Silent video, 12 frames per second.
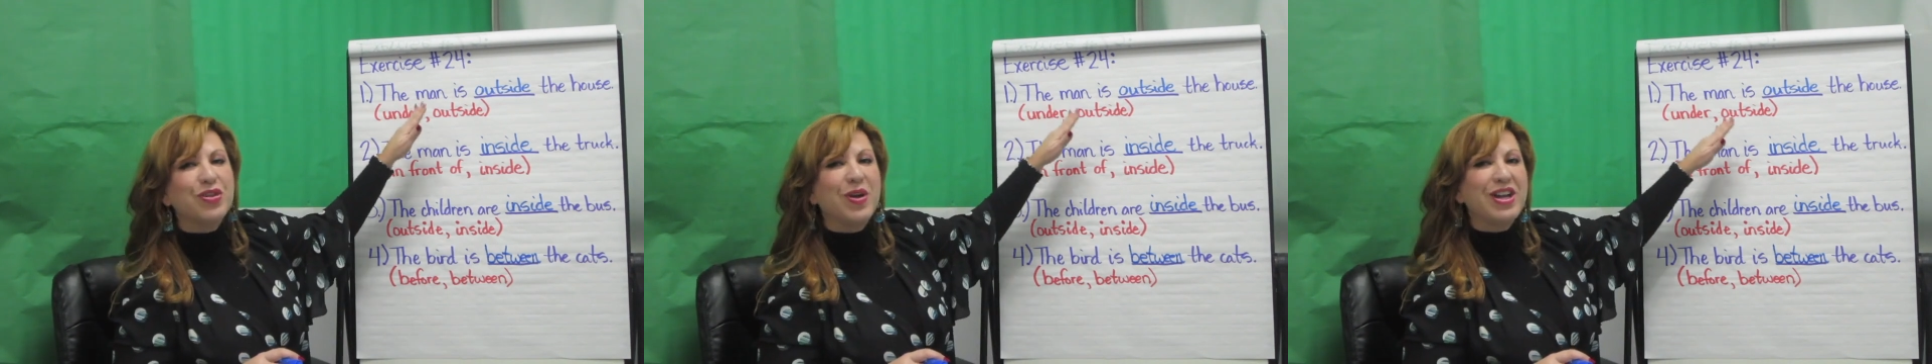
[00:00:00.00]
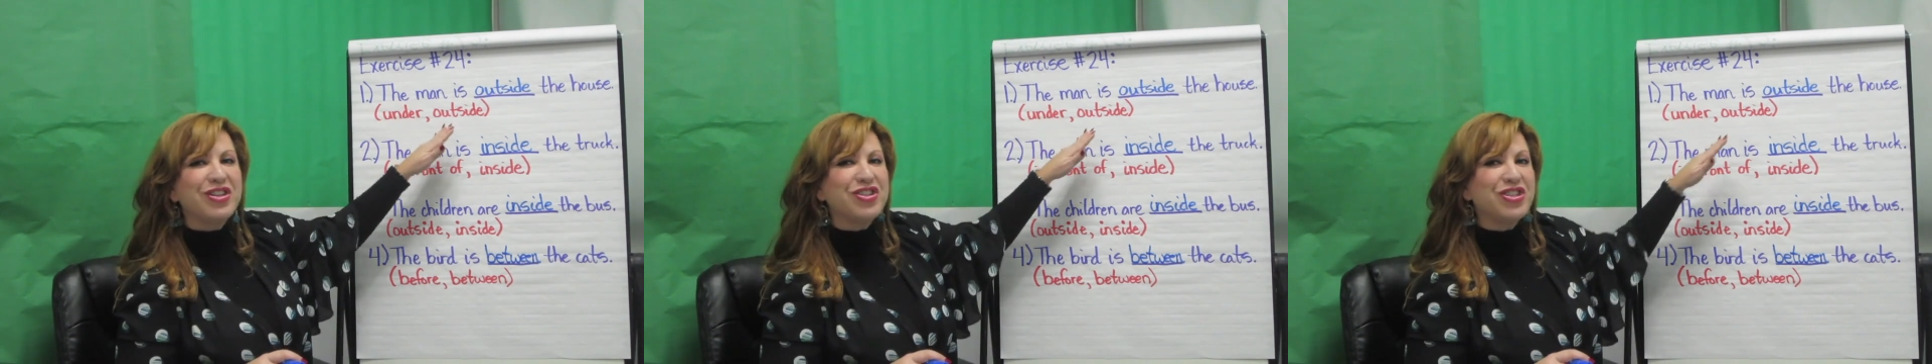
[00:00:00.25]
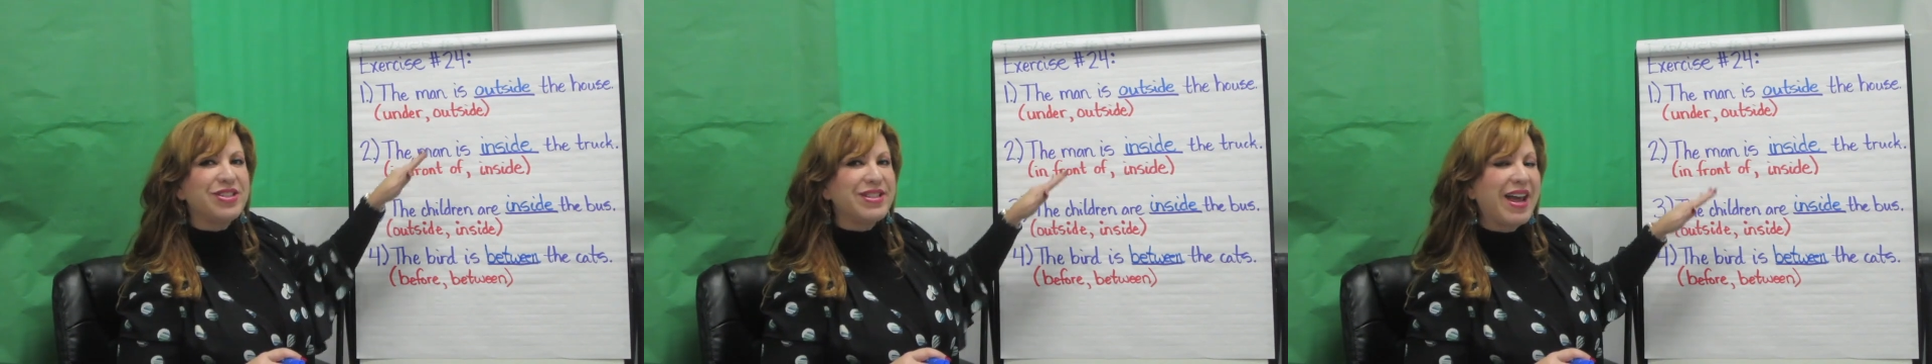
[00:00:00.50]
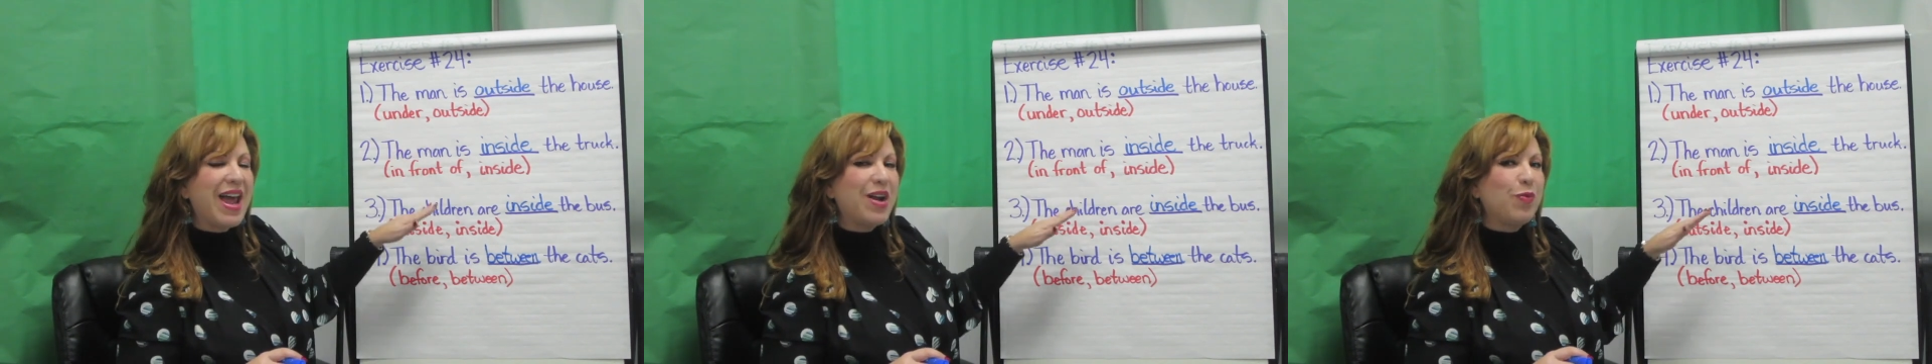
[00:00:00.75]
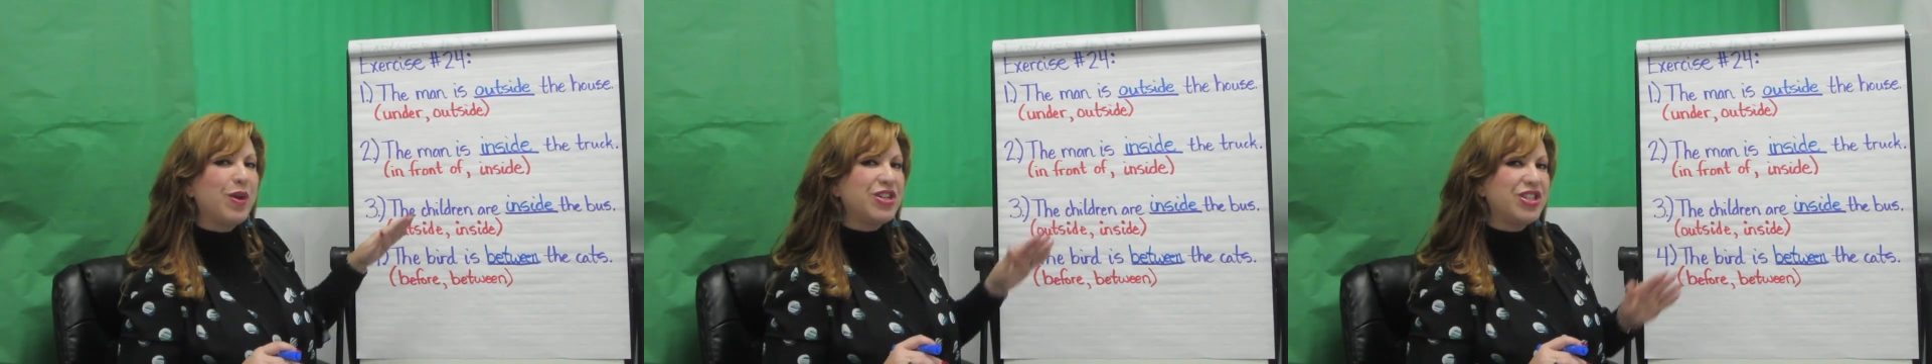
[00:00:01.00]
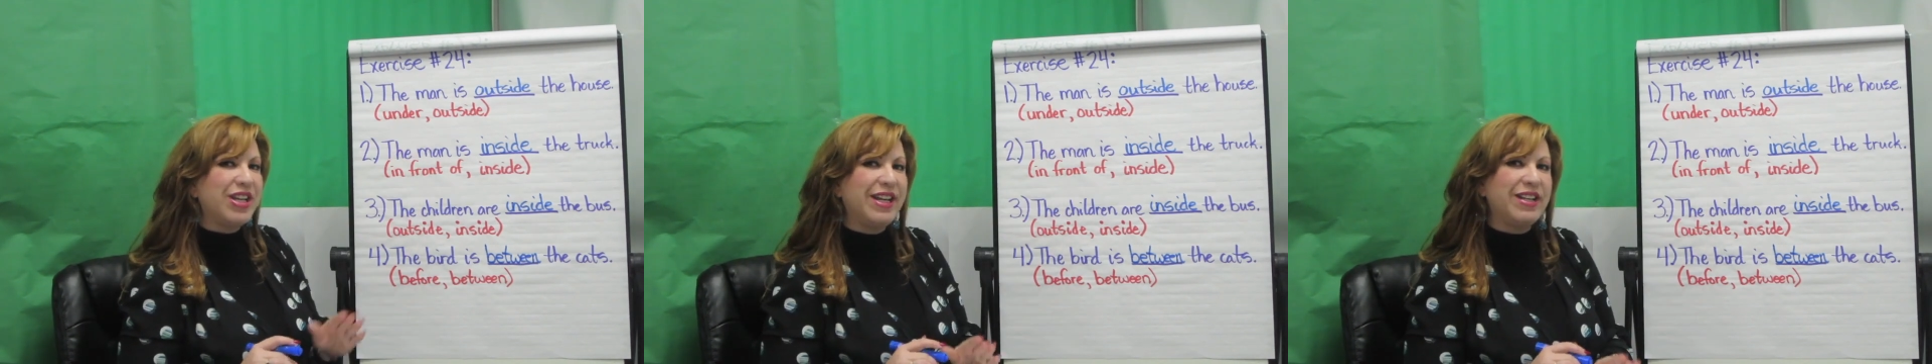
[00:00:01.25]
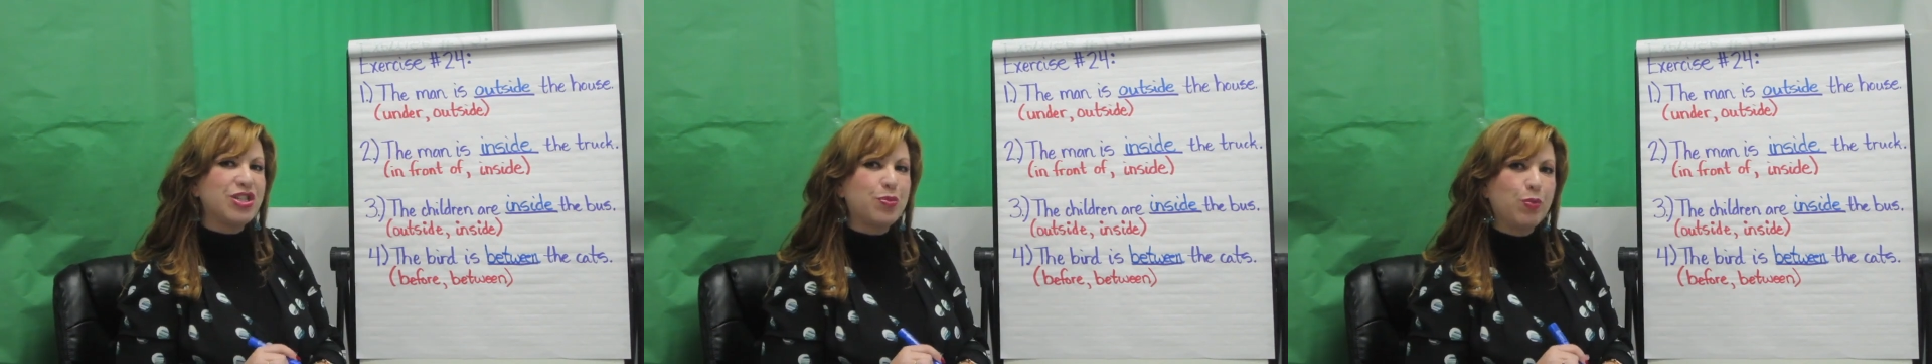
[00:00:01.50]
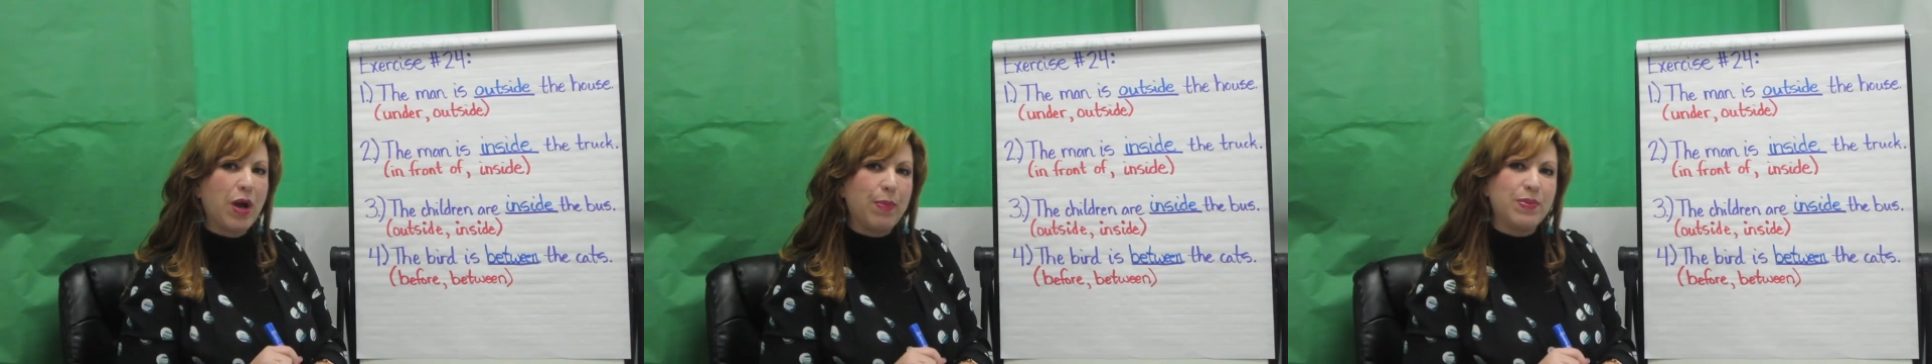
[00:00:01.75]
to understand what
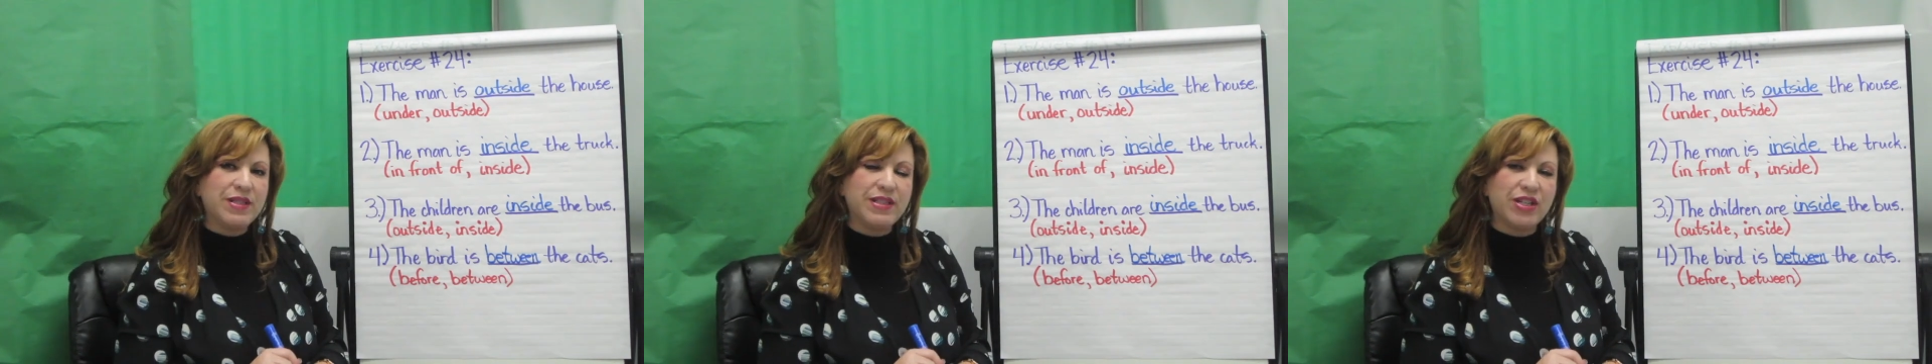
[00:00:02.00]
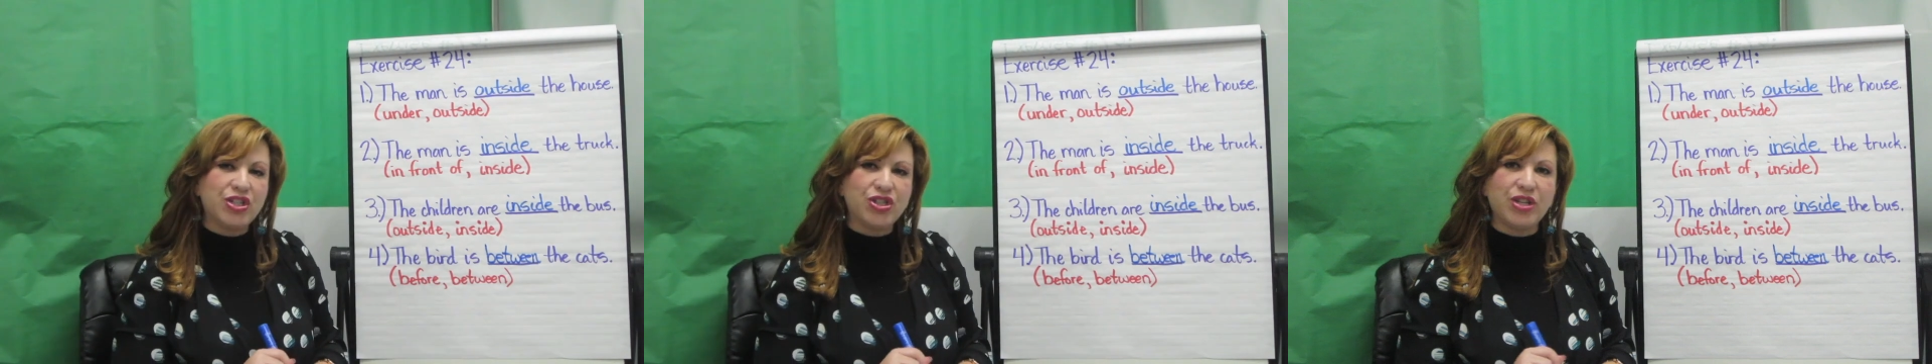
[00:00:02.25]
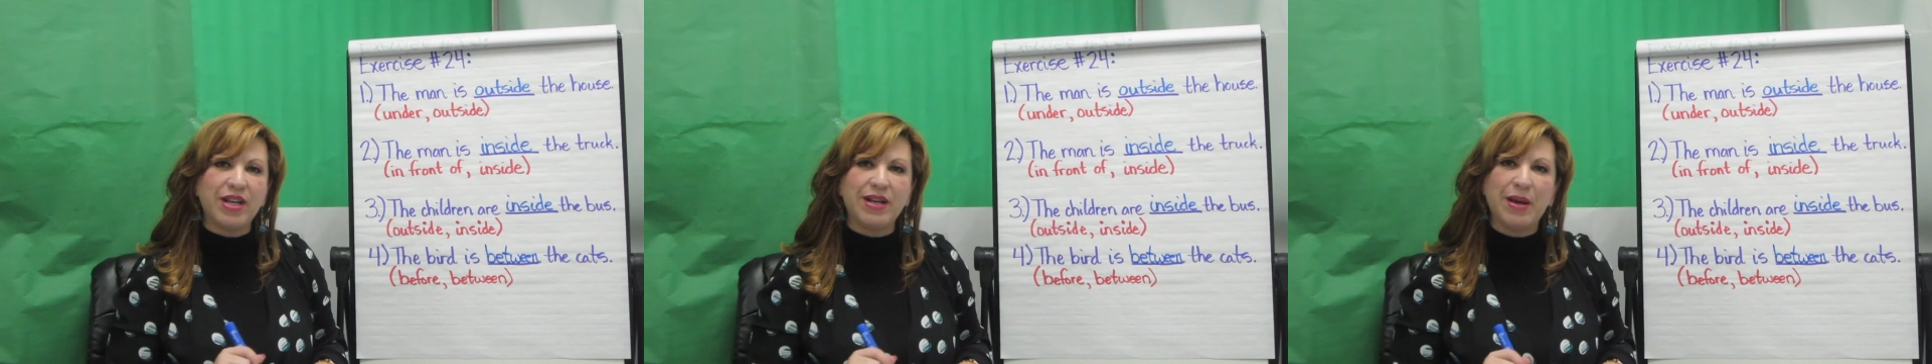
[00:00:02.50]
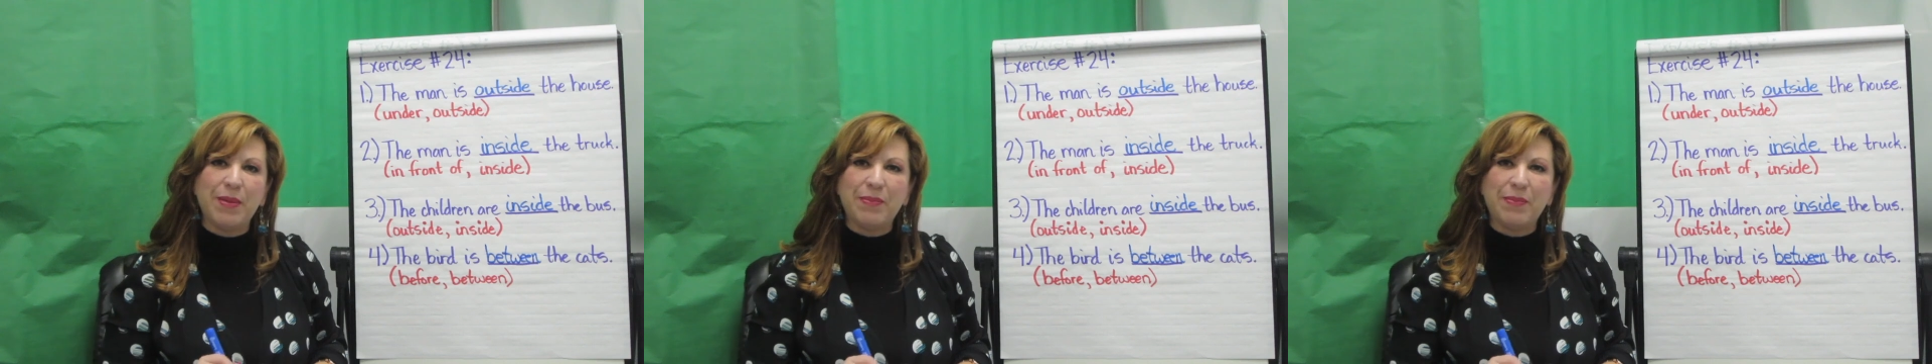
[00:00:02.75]
each preposition